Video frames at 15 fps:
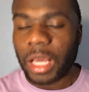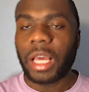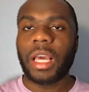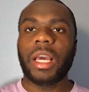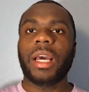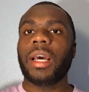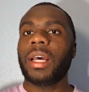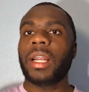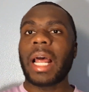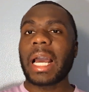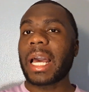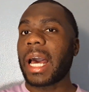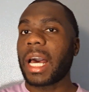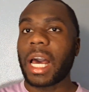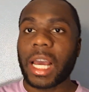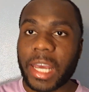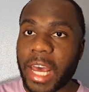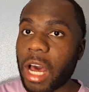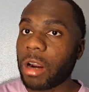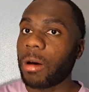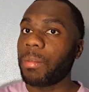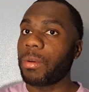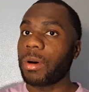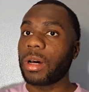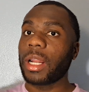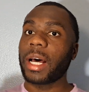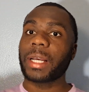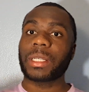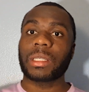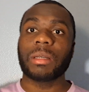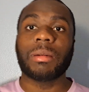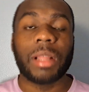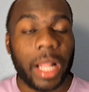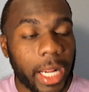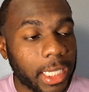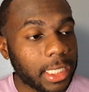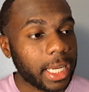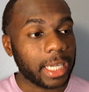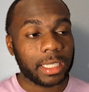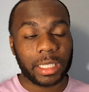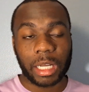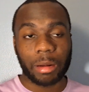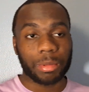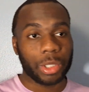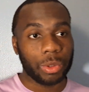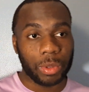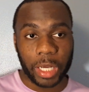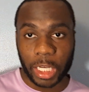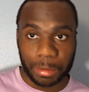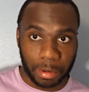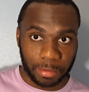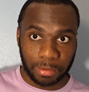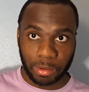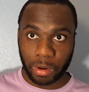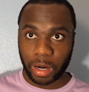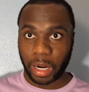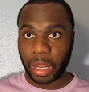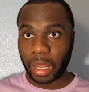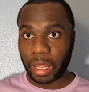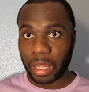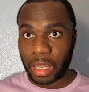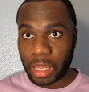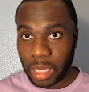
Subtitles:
And I count up on a lot of sleep because I stayed up 2 days beforehand,